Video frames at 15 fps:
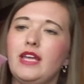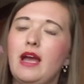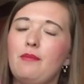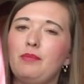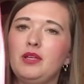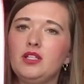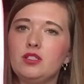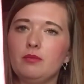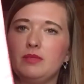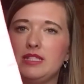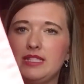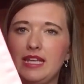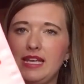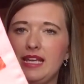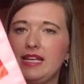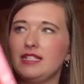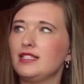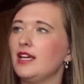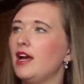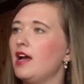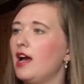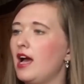yep, some skinnies,
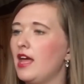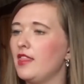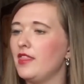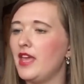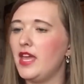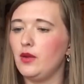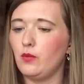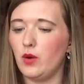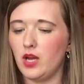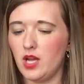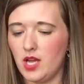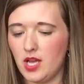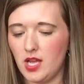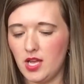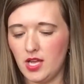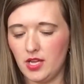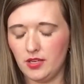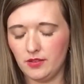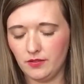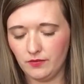and they were